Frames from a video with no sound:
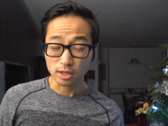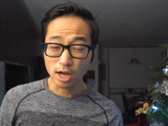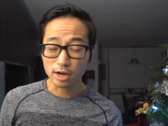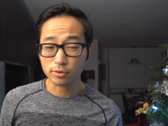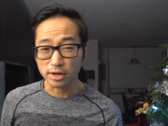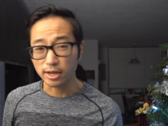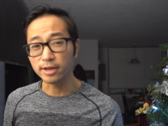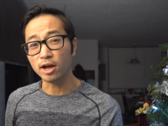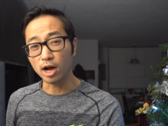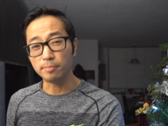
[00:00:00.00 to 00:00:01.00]
concrete
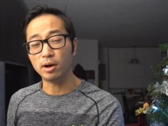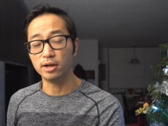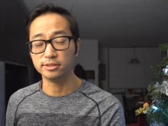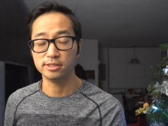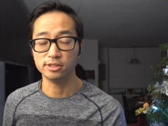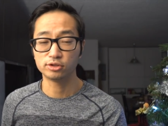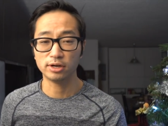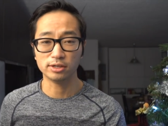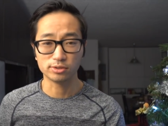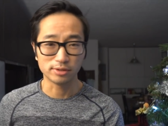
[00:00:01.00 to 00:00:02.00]
and up onto the trail.